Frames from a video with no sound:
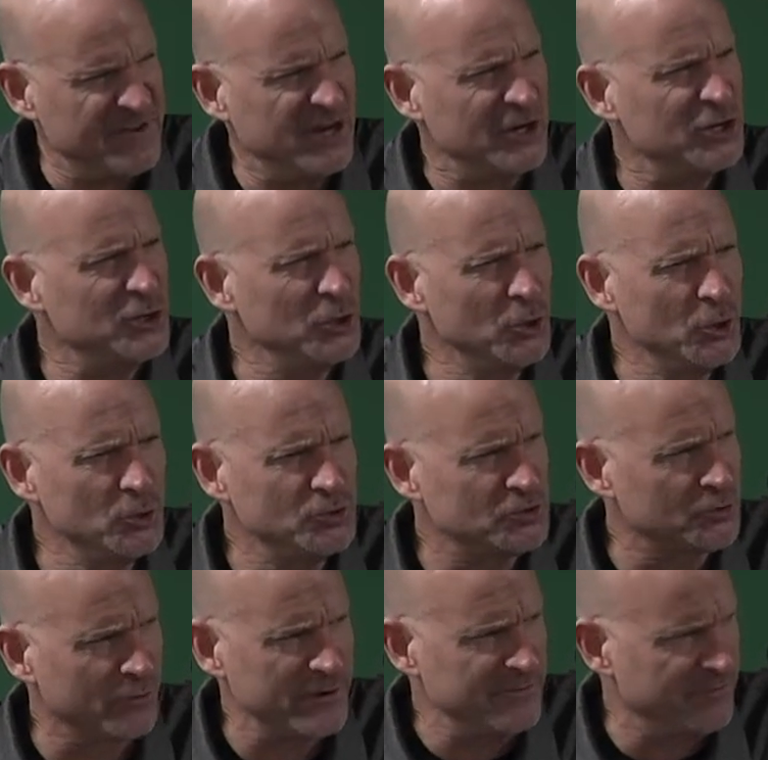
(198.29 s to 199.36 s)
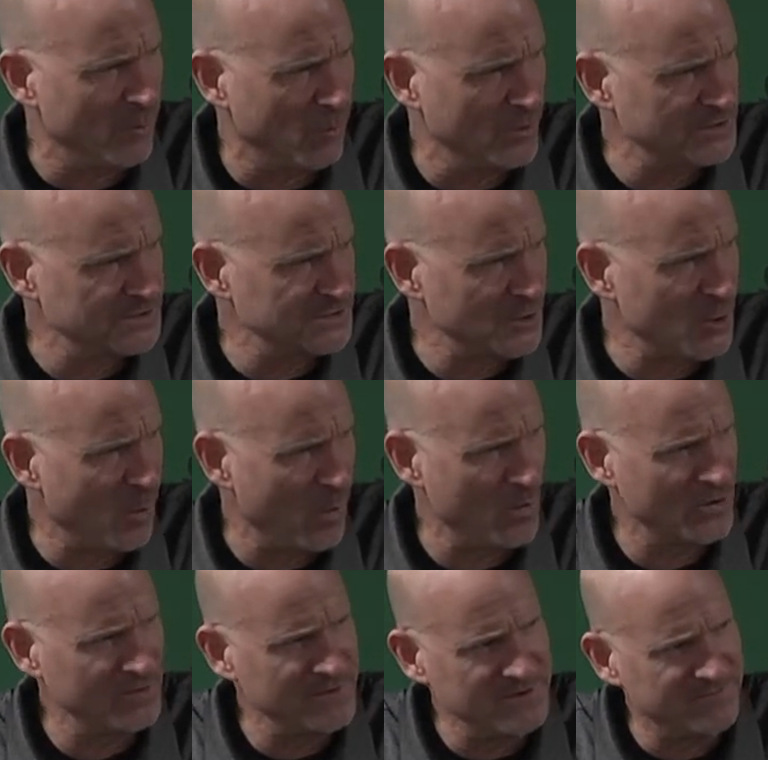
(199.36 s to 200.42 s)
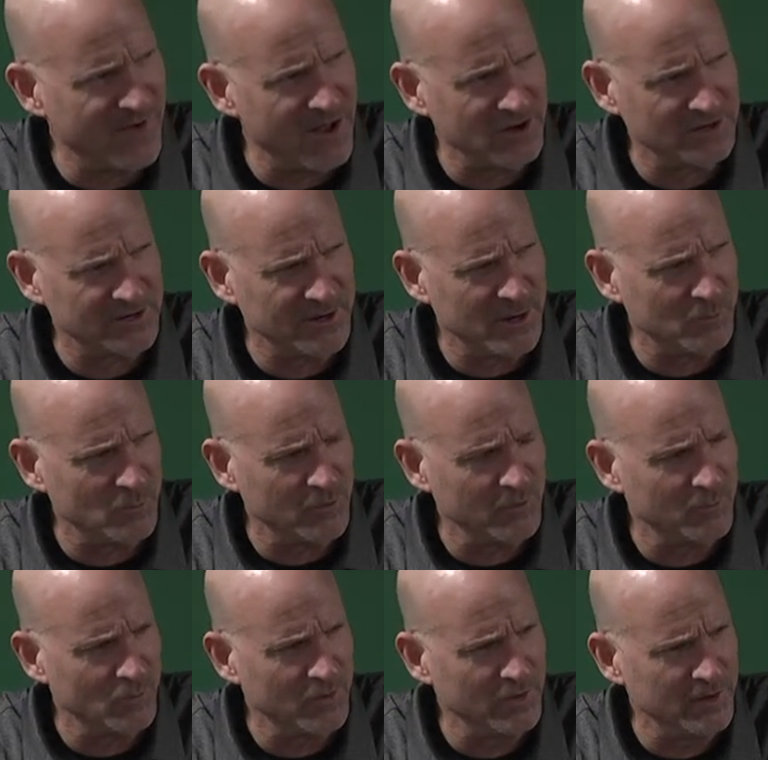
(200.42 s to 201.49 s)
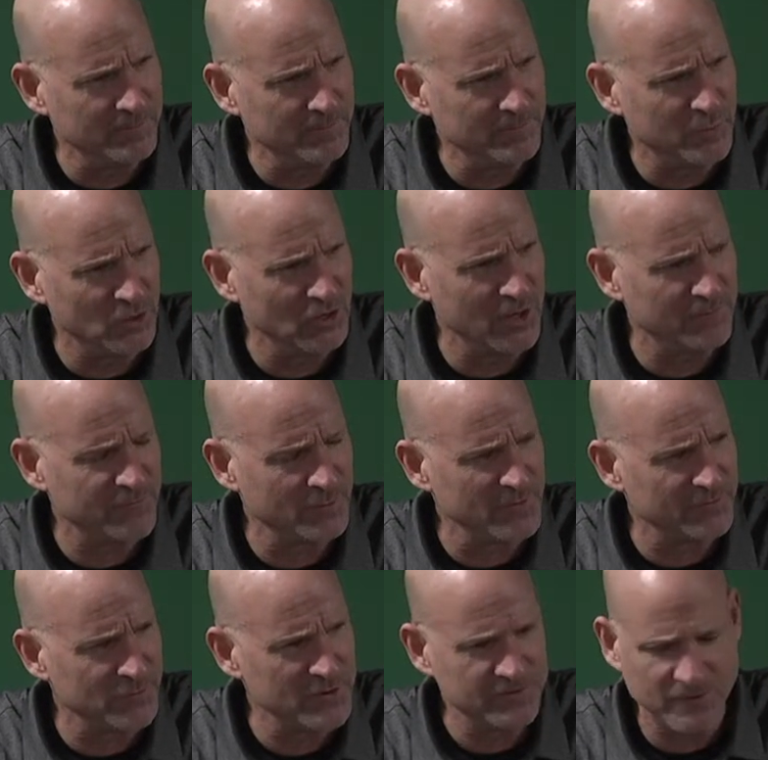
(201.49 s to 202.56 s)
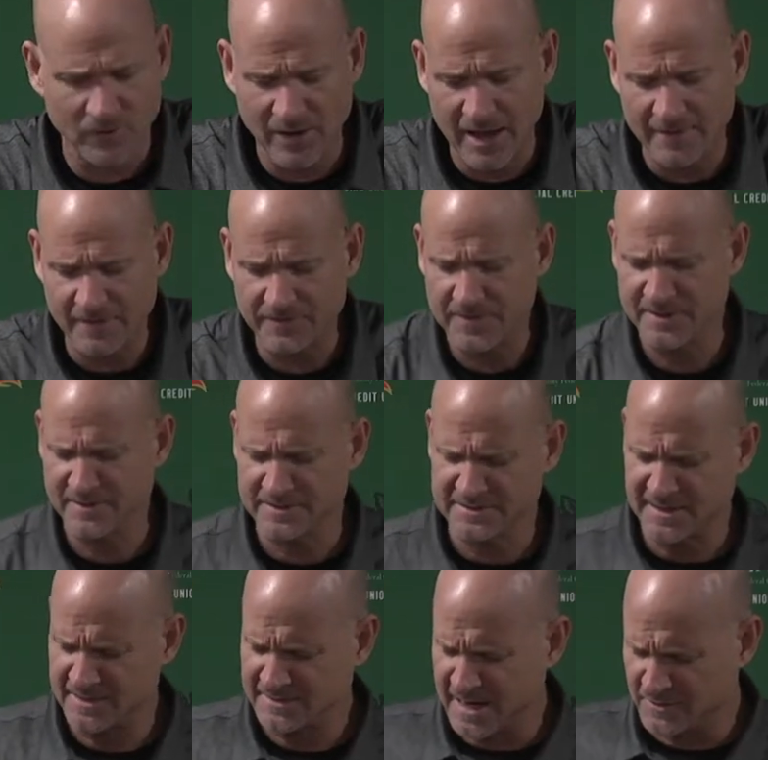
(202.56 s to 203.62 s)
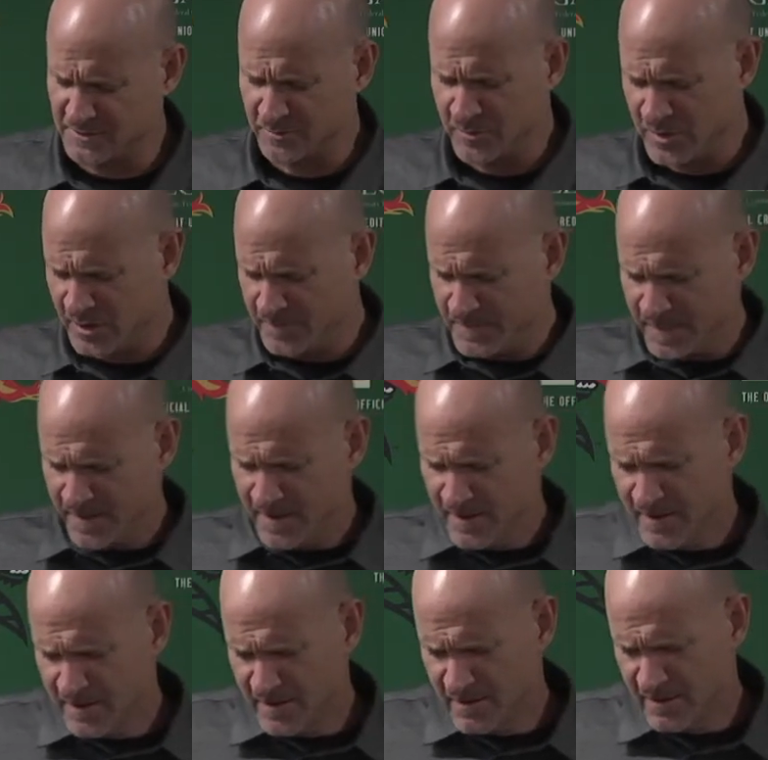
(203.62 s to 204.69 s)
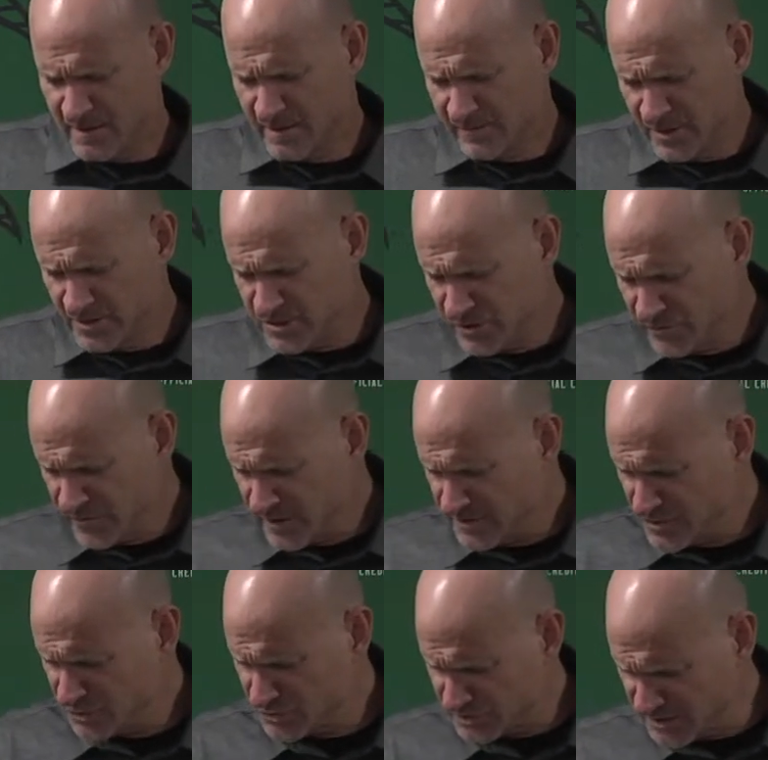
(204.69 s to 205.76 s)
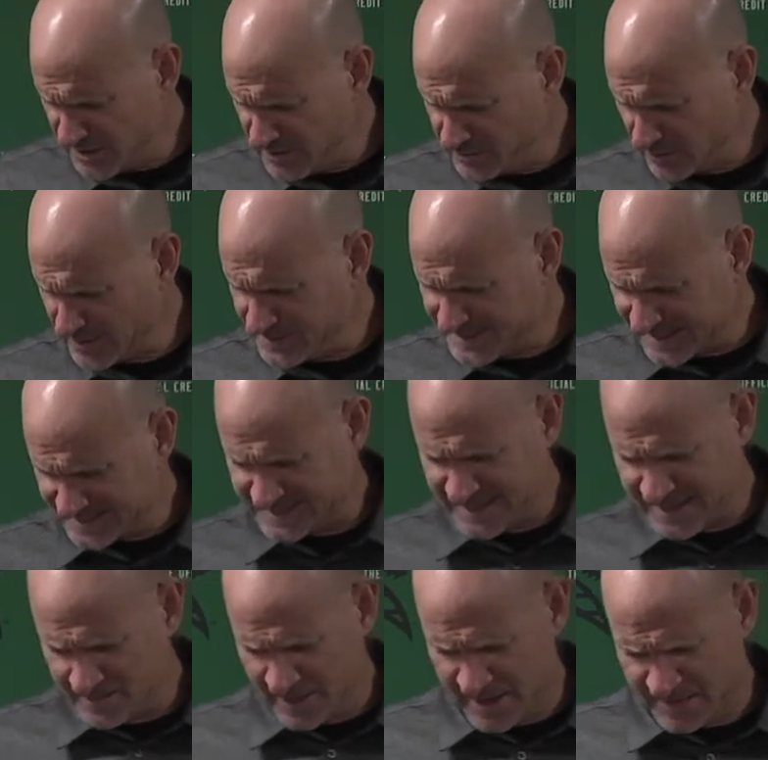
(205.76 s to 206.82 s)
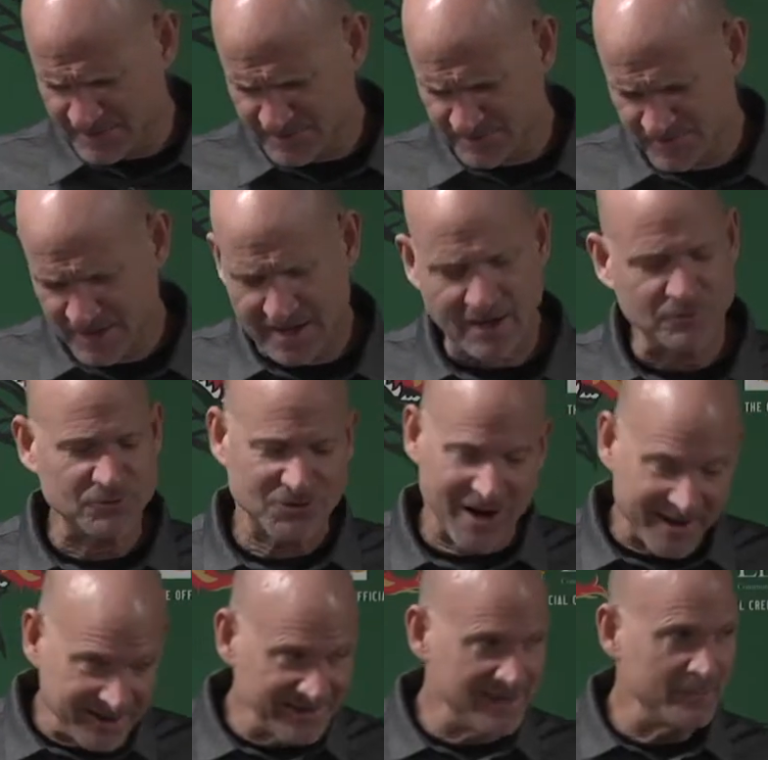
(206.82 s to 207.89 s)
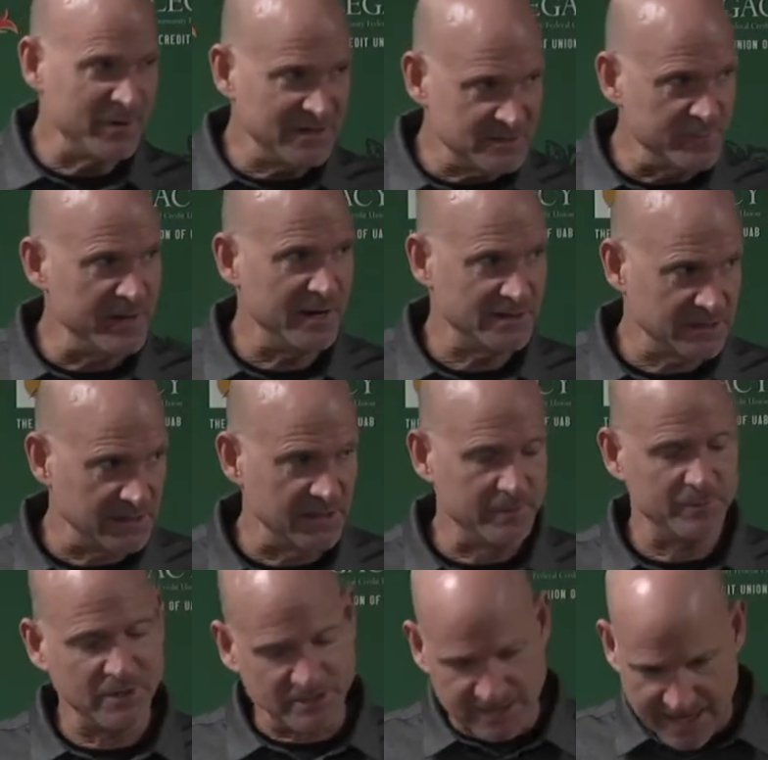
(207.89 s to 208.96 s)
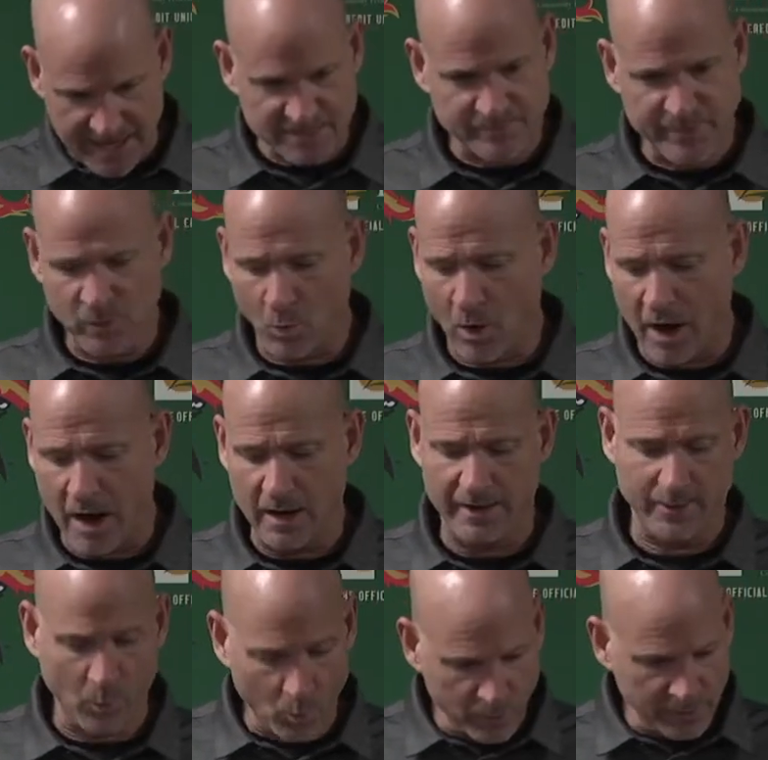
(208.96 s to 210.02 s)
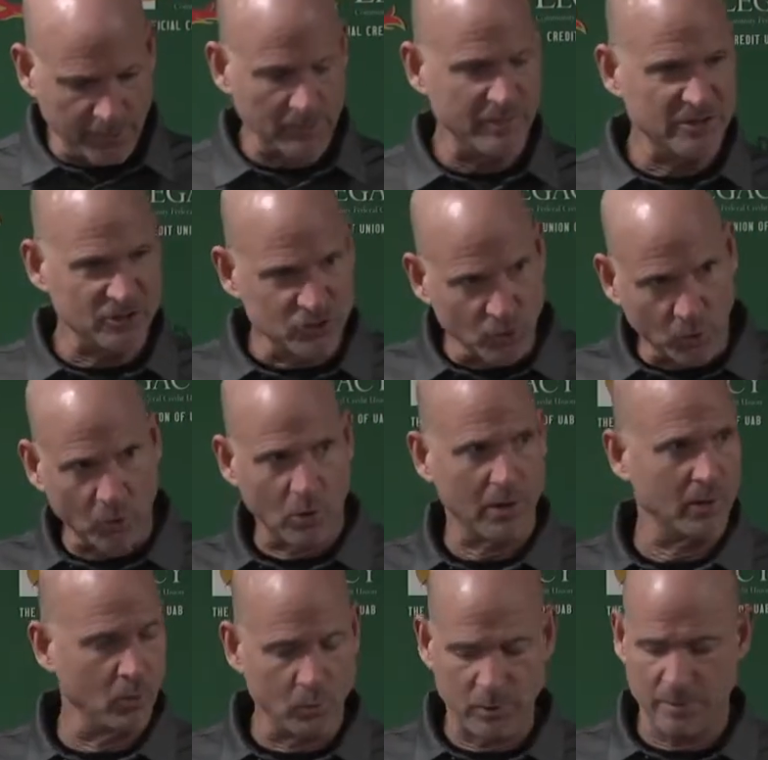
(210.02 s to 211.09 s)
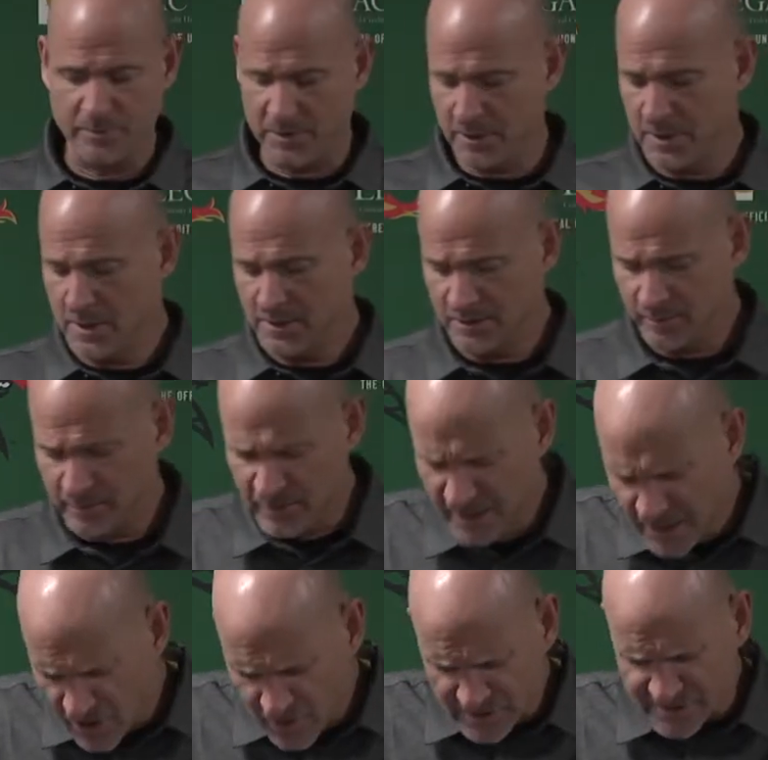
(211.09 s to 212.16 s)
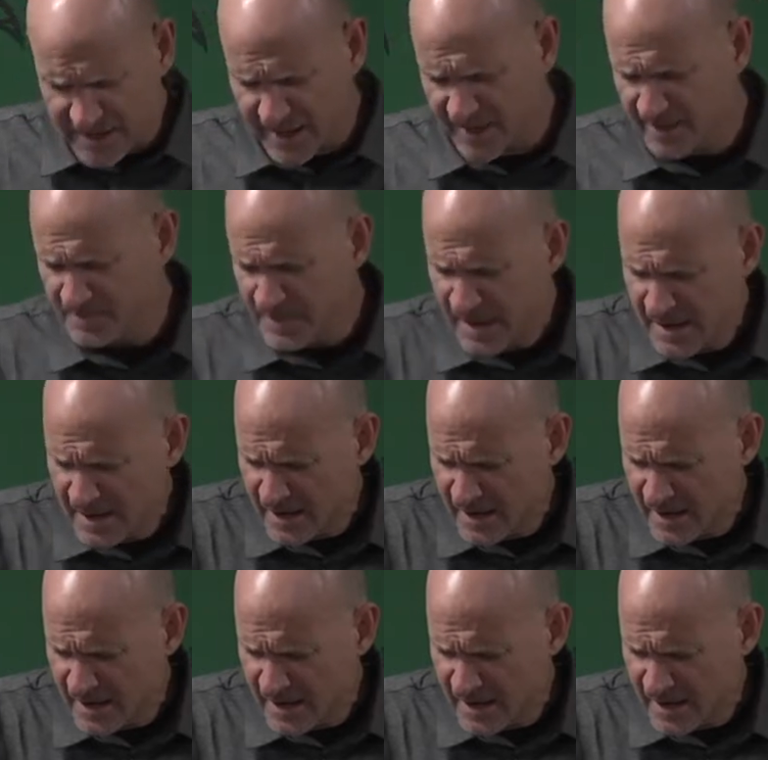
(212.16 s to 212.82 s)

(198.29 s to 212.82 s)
Hit a huge three fours in the corner and then followed it up with a, with a pull up from the free throw line. The thing that stands out to me, uh, Evan, is you, as you see, played 16 minutes was trying to limit his minutes again because it has been a while. I don't want him to be sore. I don't want him to, to be irritated.